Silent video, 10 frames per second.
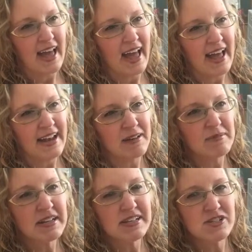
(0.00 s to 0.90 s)
and
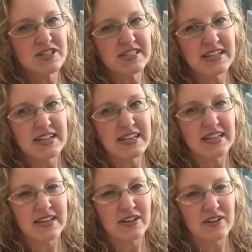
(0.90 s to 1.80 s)
I'm going to just
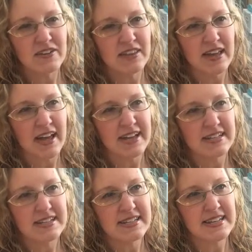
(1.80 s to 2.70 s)
adhere the
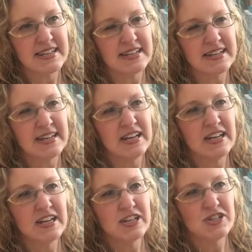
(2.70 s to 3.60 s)
18
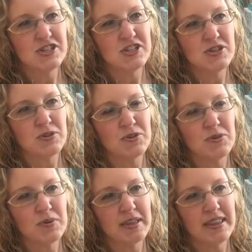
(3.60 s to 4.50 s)

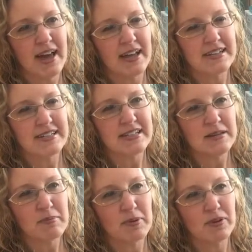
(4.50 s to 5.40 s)
to that
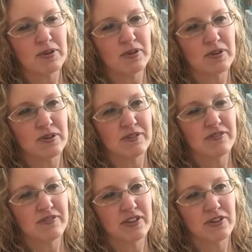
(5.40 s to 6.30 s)
deeper
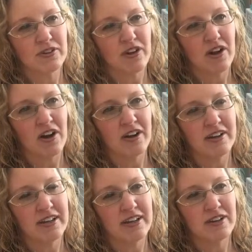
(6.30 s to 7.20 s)
filler
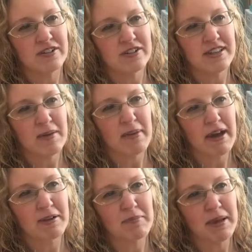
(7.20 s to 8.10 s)
card here, to that
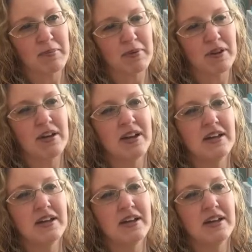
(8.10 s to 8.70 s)
pattern paper.